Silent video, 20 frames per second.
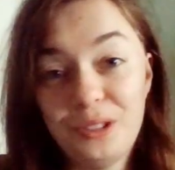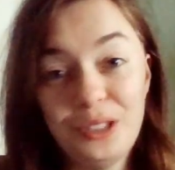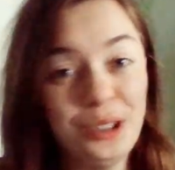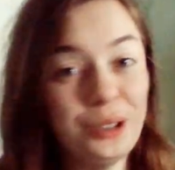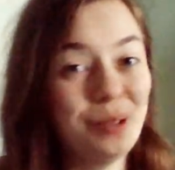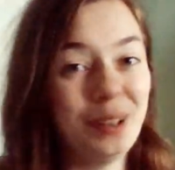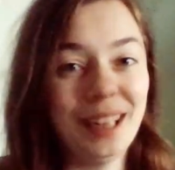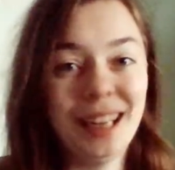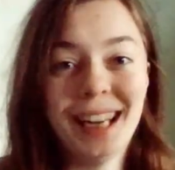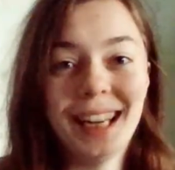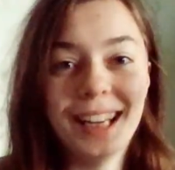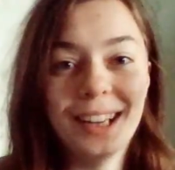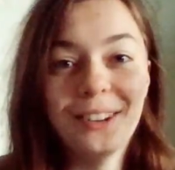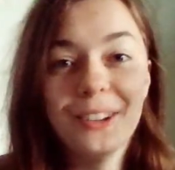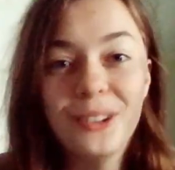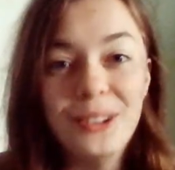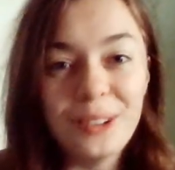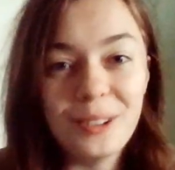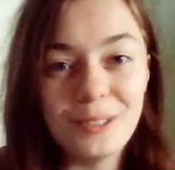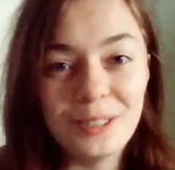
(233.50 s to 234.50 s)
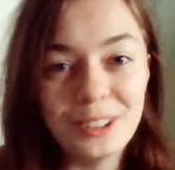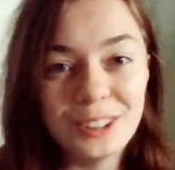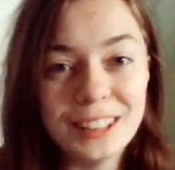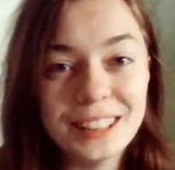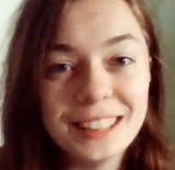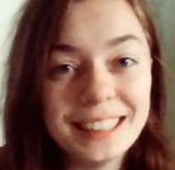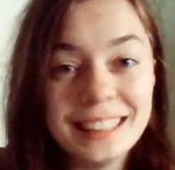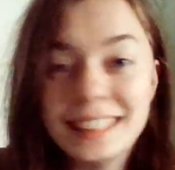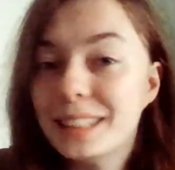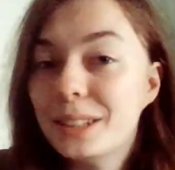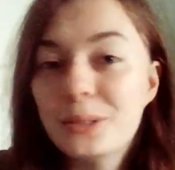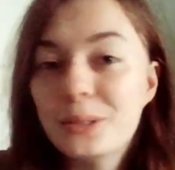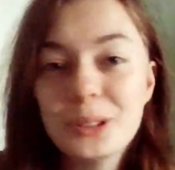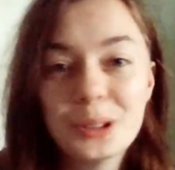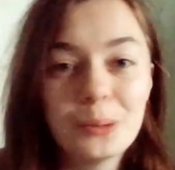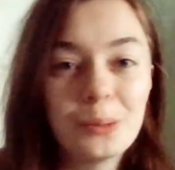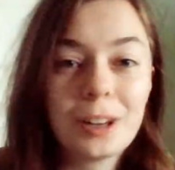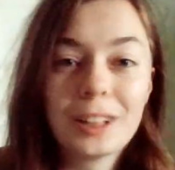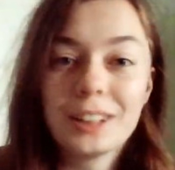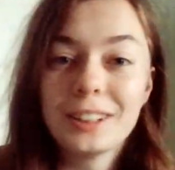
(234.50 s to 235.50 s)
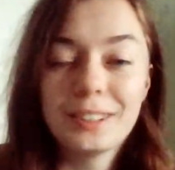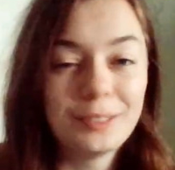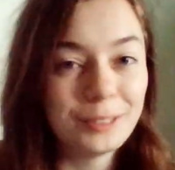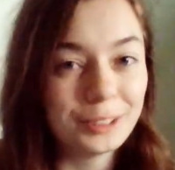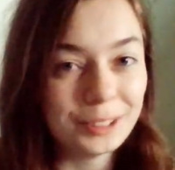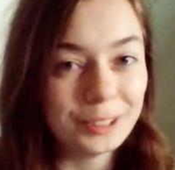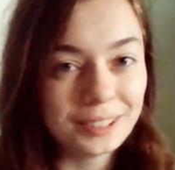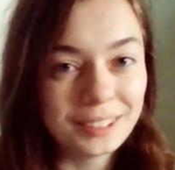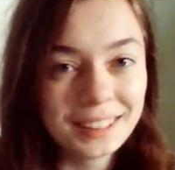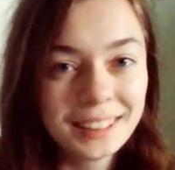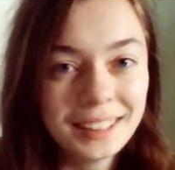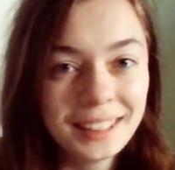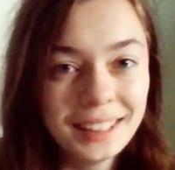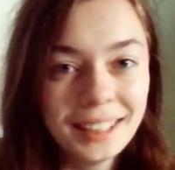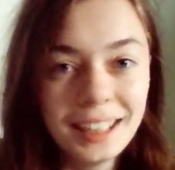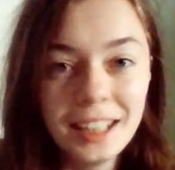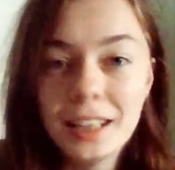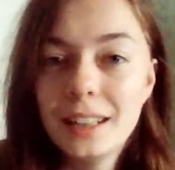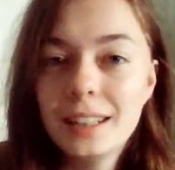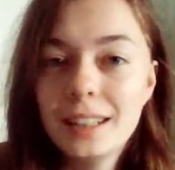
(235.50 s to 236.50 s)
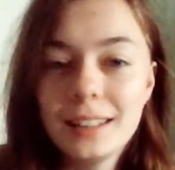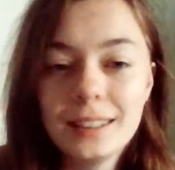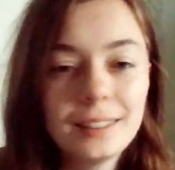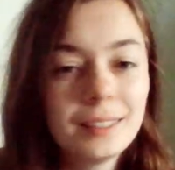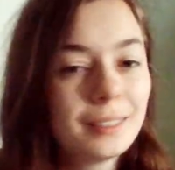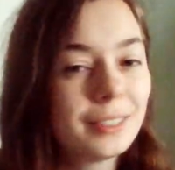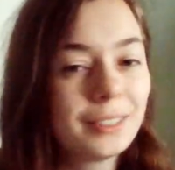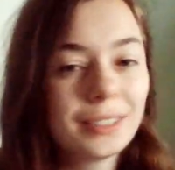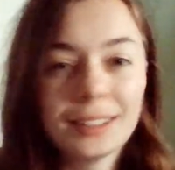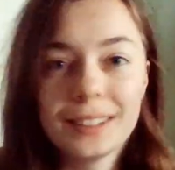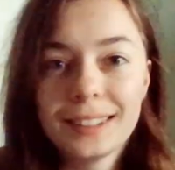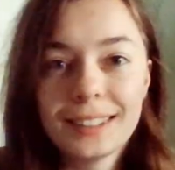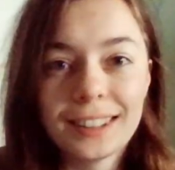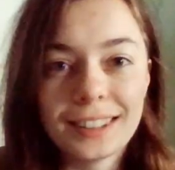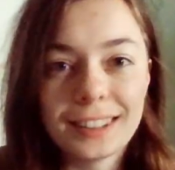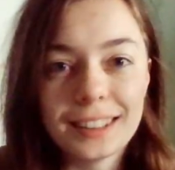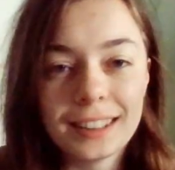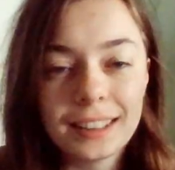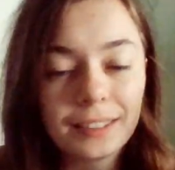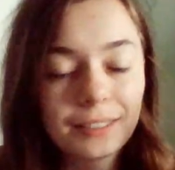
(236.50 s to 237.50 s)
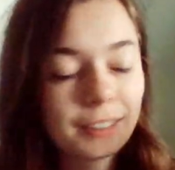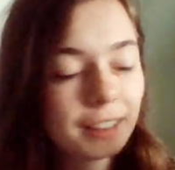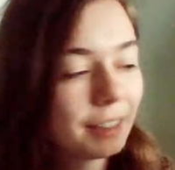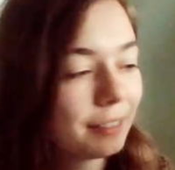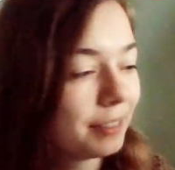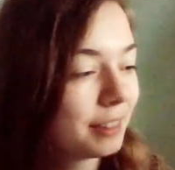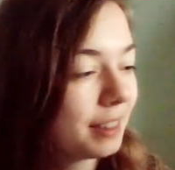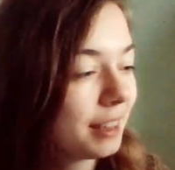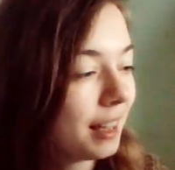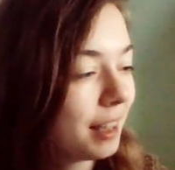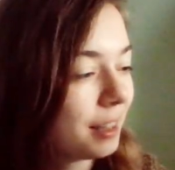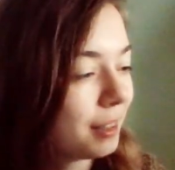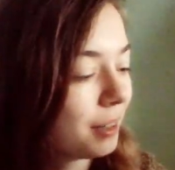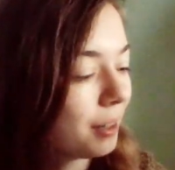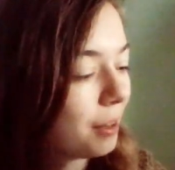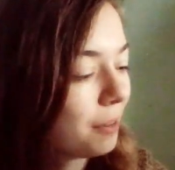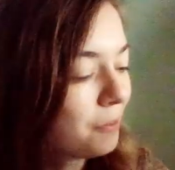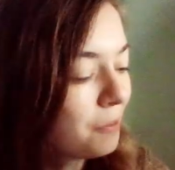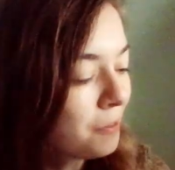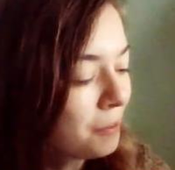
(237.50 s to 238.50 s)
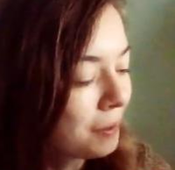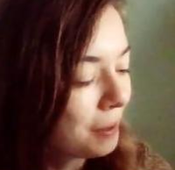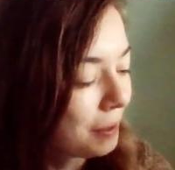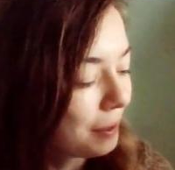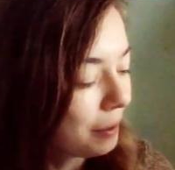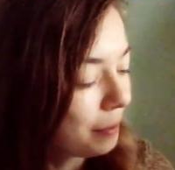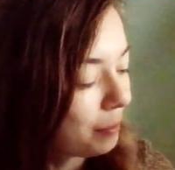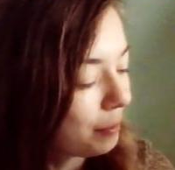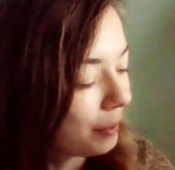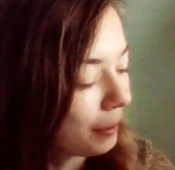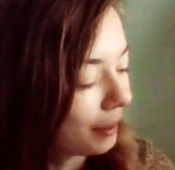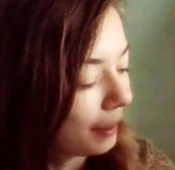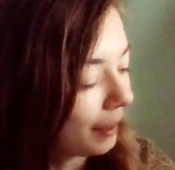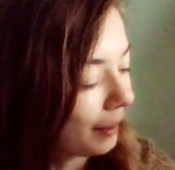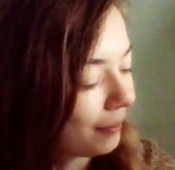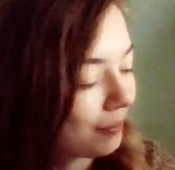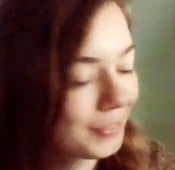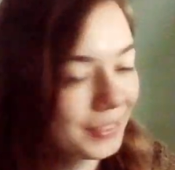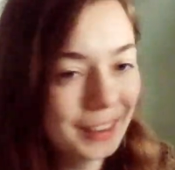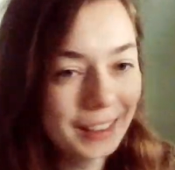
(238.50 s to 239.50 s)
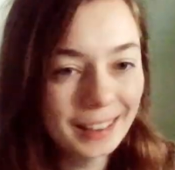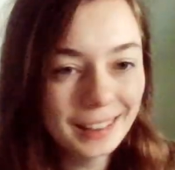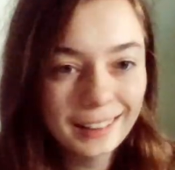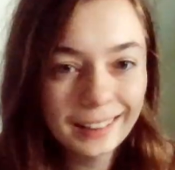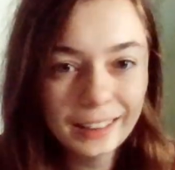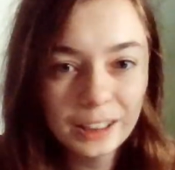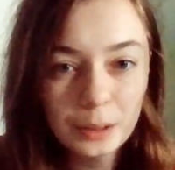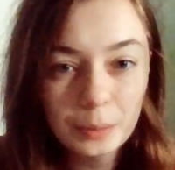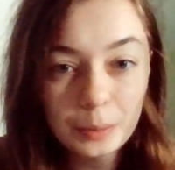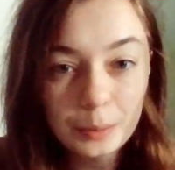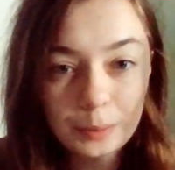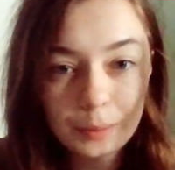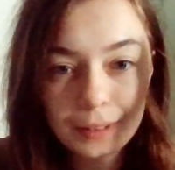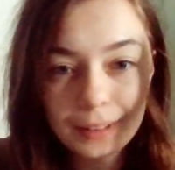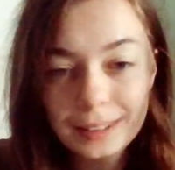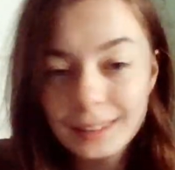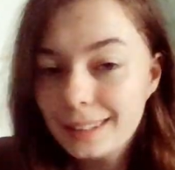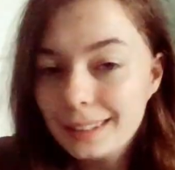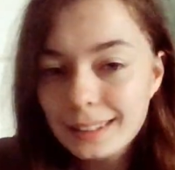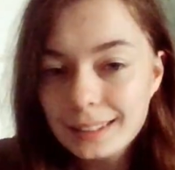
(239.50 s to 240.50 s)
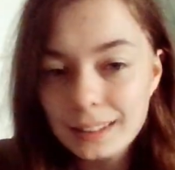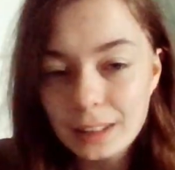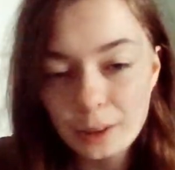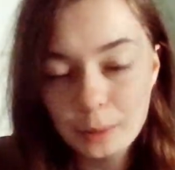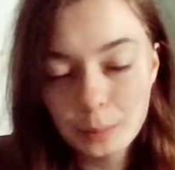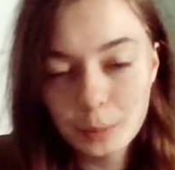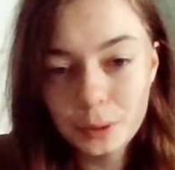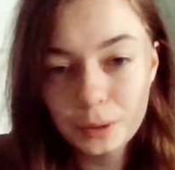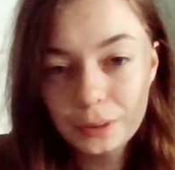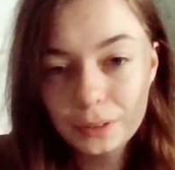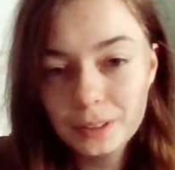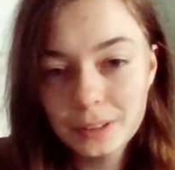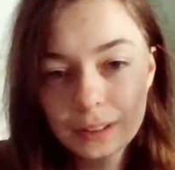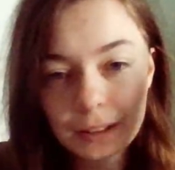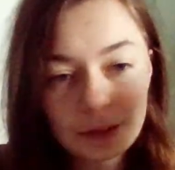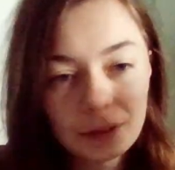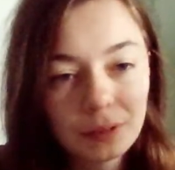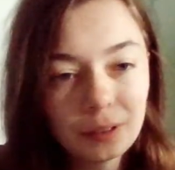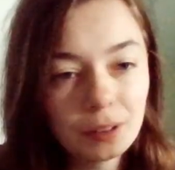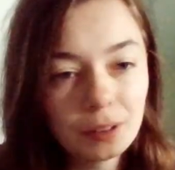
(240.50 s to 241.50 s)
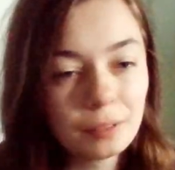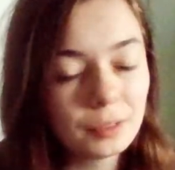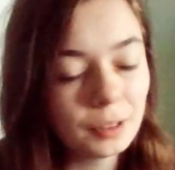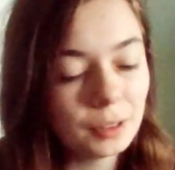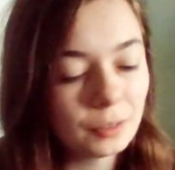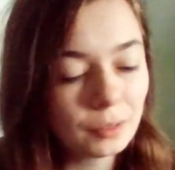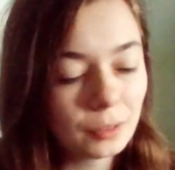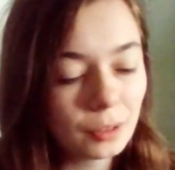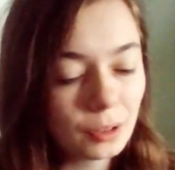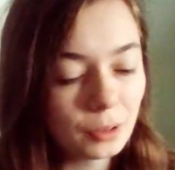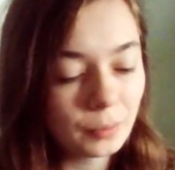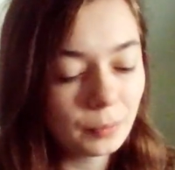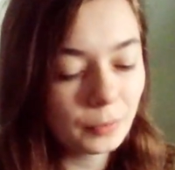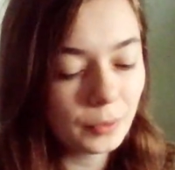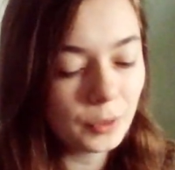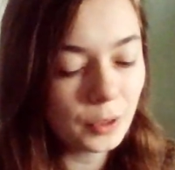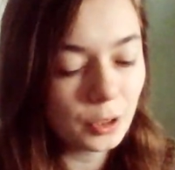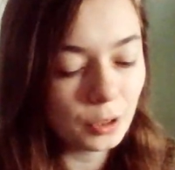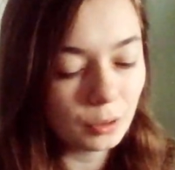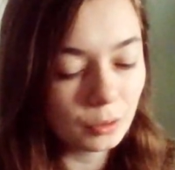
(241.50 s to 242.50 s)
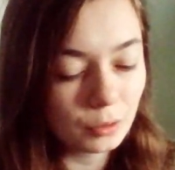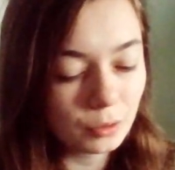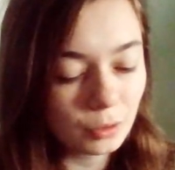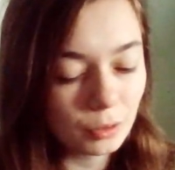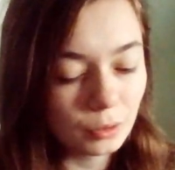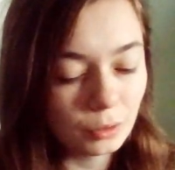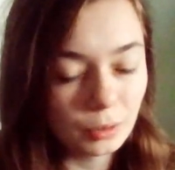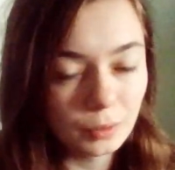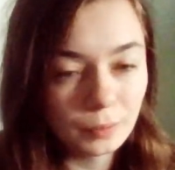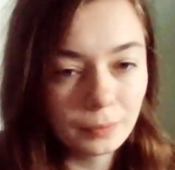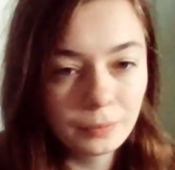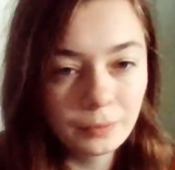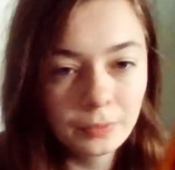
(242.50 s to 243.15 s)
doing it, all the voices. It was wonderful. Gotta love David Tennant. But yeah, this set of books, if you've got children